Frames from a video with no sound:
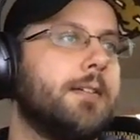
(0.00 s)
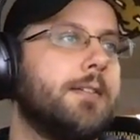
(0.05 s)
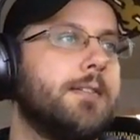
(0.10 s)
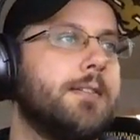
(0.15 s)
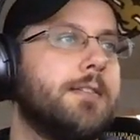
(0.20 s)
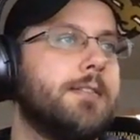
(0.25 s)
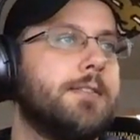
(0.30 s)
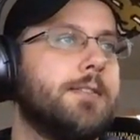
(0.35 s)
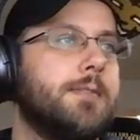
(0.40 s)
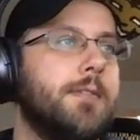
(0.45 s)

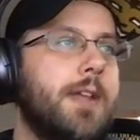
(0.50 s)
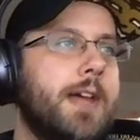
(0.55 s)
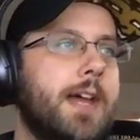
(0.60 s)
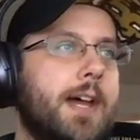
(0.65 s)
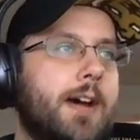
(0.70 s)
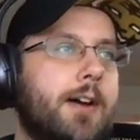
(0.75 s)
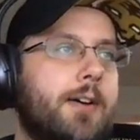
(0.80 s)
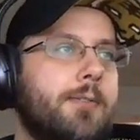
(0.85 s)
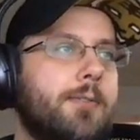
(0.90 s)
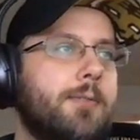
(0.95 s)
So
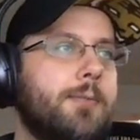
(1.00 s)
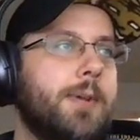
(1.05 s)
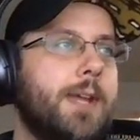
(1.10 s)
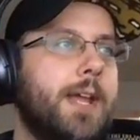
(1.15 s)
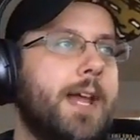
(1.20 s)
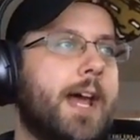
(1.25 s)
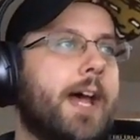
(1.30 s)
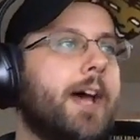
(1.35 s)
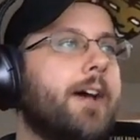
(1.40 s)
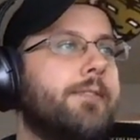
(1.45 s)
now we
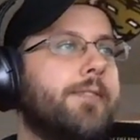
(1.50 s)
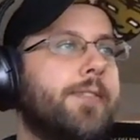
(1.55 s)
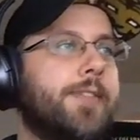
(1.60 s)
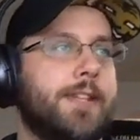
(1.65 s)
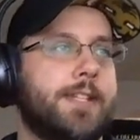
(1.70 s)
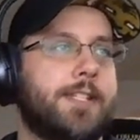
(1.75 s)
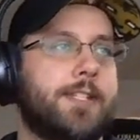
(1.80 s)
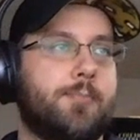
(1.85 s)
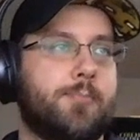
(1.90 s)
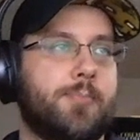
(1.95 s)
have
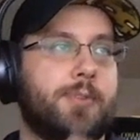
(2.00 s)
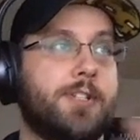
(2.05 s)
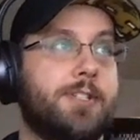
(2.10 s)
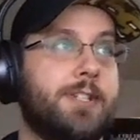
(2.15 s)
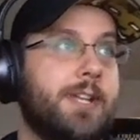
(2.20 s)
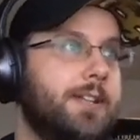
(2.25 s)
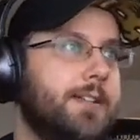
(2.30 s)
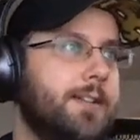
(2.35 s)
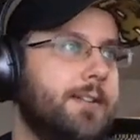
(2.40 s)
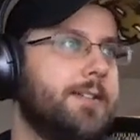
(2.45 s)
this
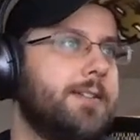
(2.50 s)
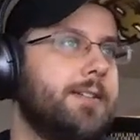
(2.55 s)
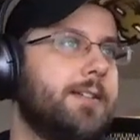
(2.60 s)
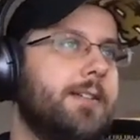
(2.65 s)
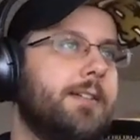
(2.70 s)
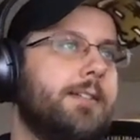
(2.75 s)
percentage,